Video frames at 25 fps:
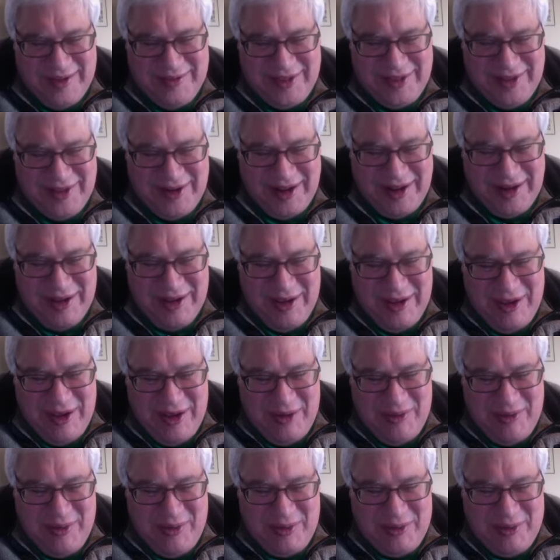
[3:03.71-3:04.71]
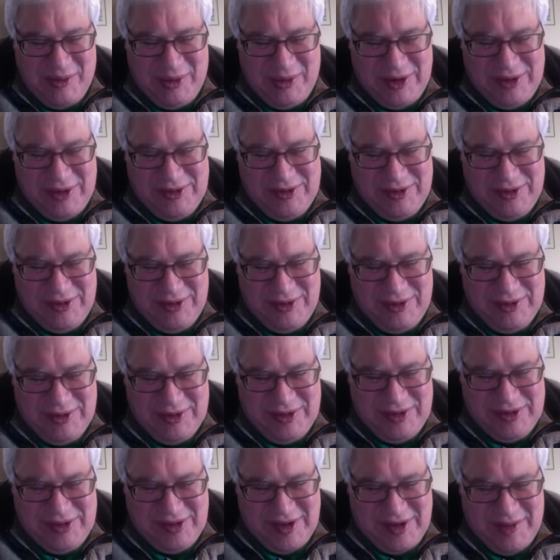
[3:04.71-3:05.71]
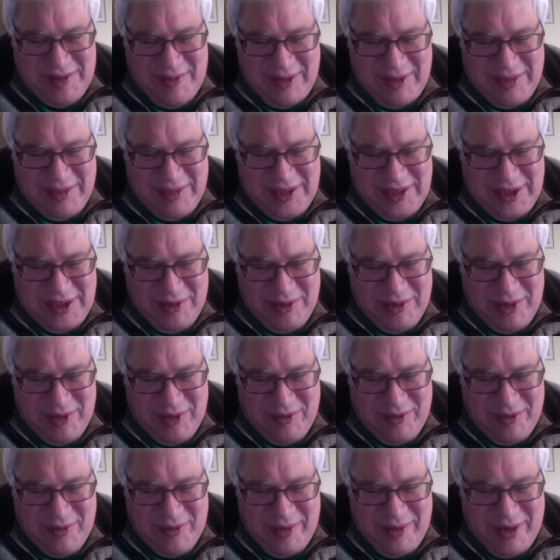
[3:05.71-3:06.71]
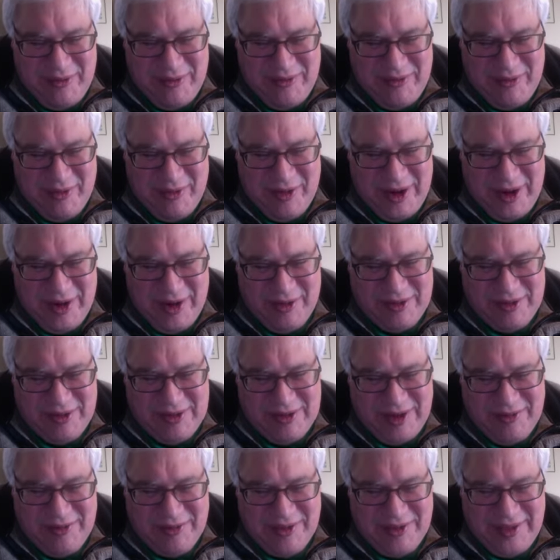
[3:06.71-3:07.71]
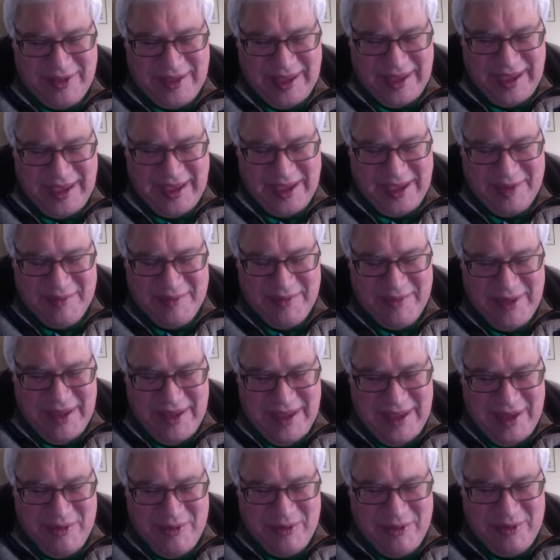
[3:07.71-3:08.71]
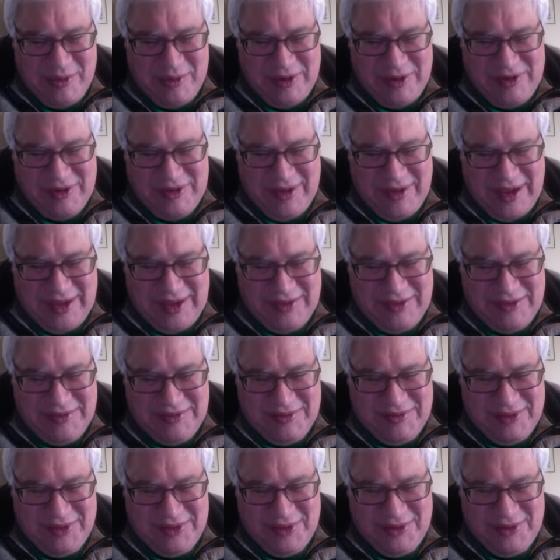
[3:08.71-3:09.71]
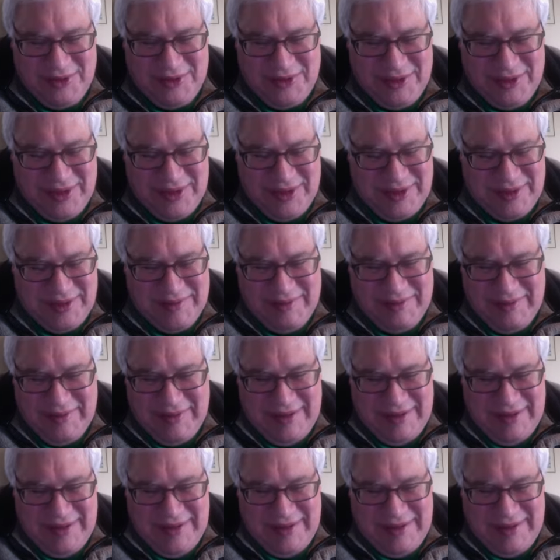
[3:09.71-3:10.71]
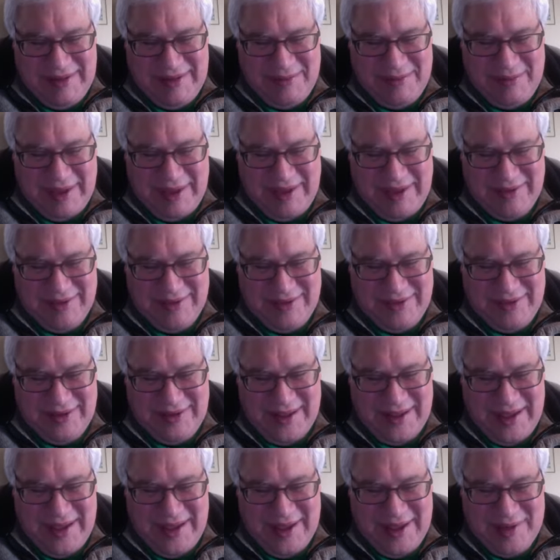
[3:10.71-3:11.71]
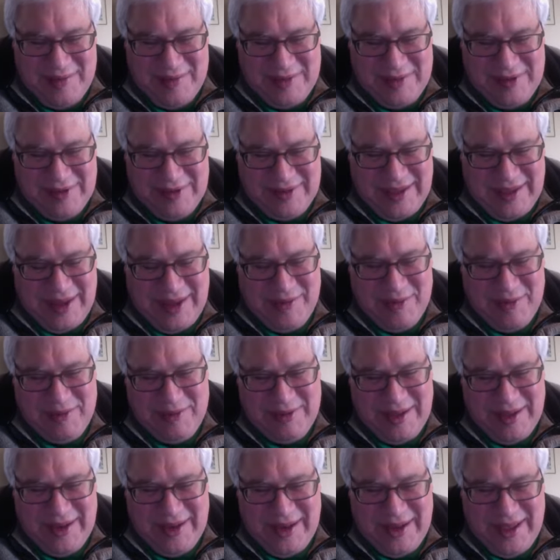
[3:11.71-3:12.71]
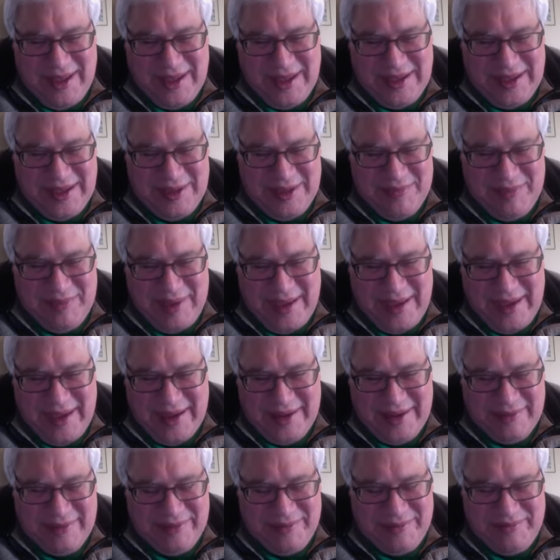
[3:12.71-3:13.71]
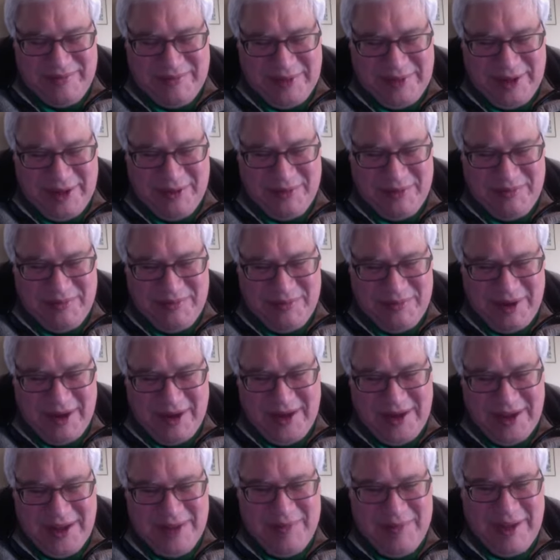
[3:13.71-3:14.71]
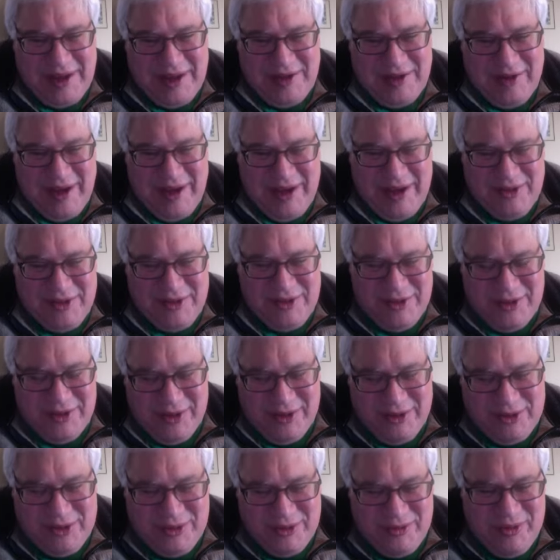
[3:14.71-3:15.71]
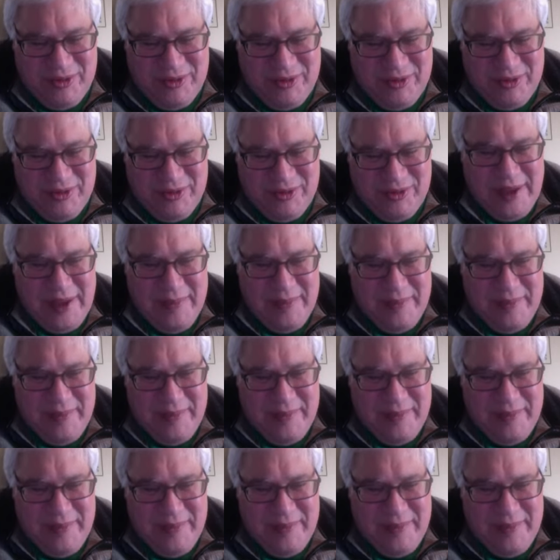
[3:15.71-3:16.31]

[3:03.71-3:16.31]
You know, what did you do at the gym? I think you were there for about four hours after the game. What did you guys do to pass the time and just kind of what was that like getting back at, you know, probably didn't get back to your house till close to 4 a.m.?